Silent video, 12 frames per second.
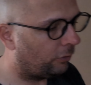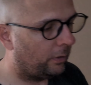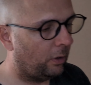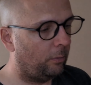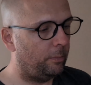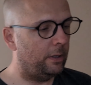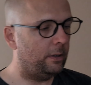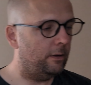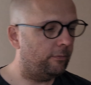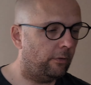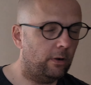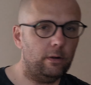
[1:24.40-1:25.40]
a little bit
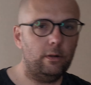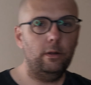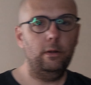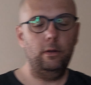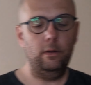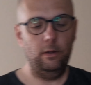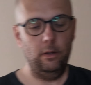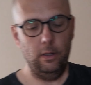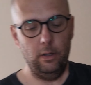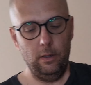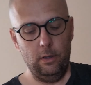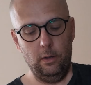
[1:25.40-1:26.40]
different.
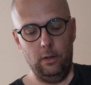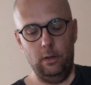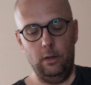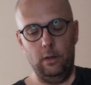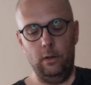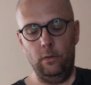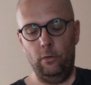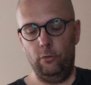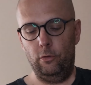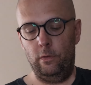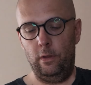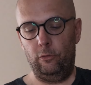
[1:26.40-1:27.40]

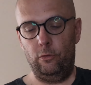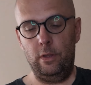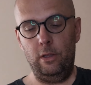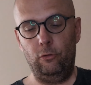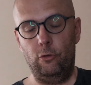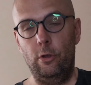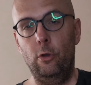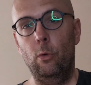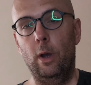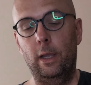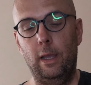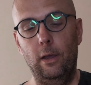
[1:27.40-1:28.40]
There's these
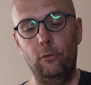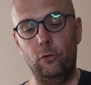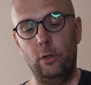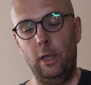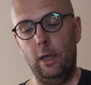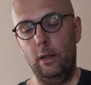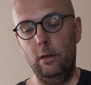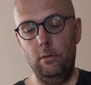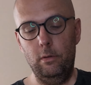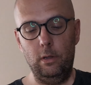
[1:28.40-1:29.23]
two, I guess, again.